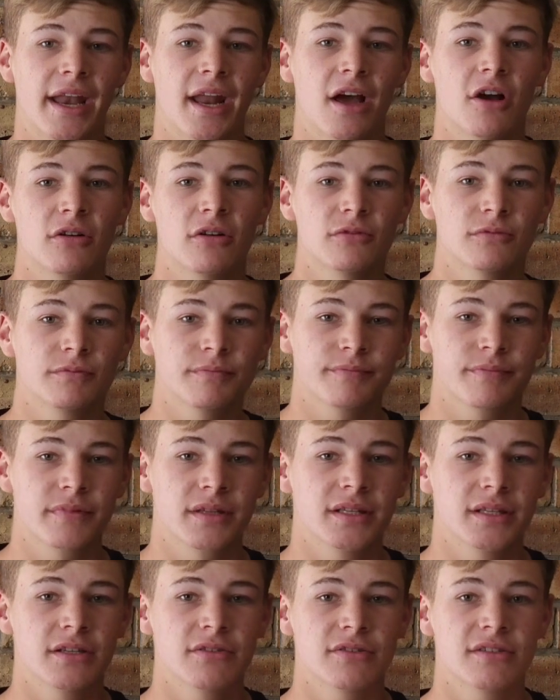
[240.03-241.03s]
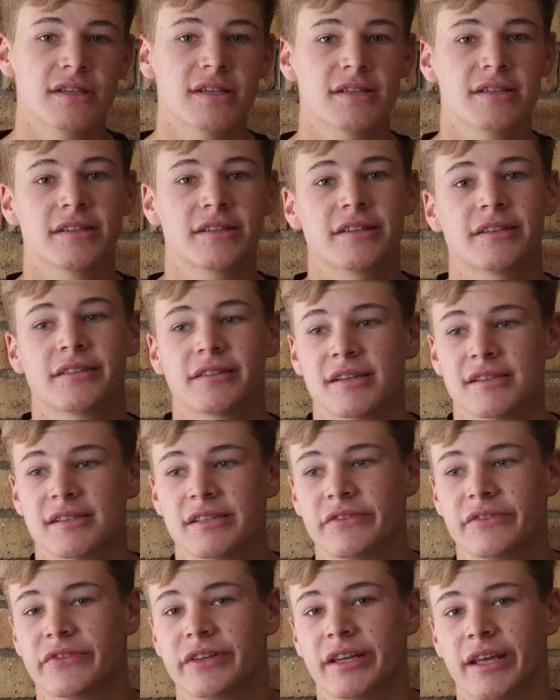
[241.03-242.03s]
now the new season doesn't
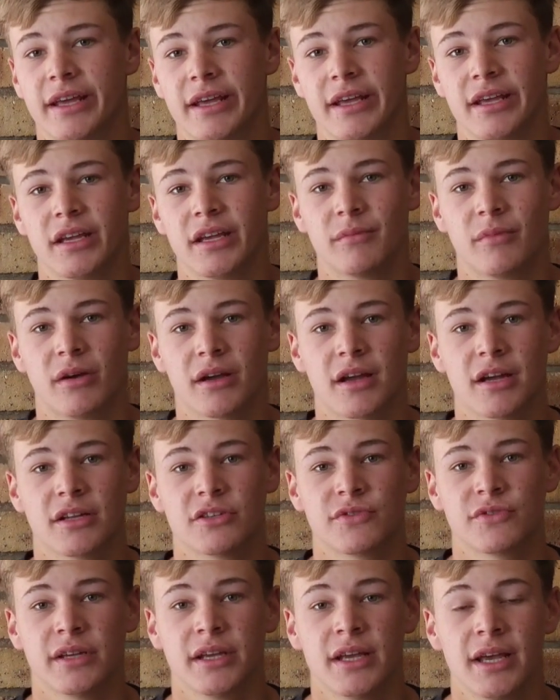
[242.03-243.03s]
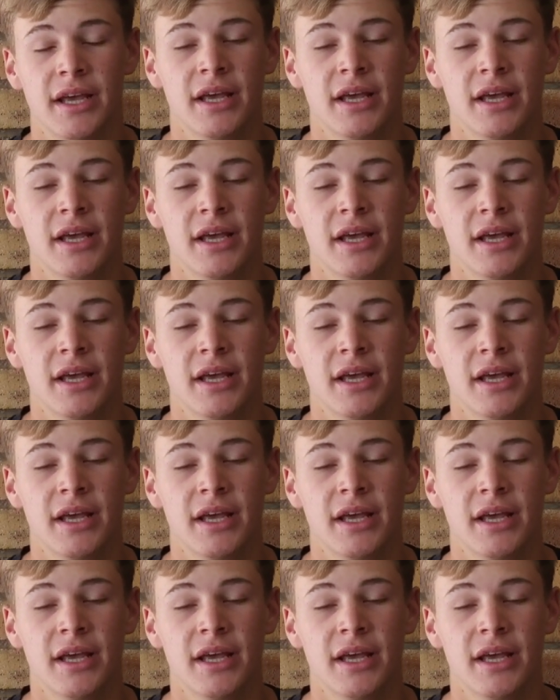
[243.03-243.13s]
even air in my country.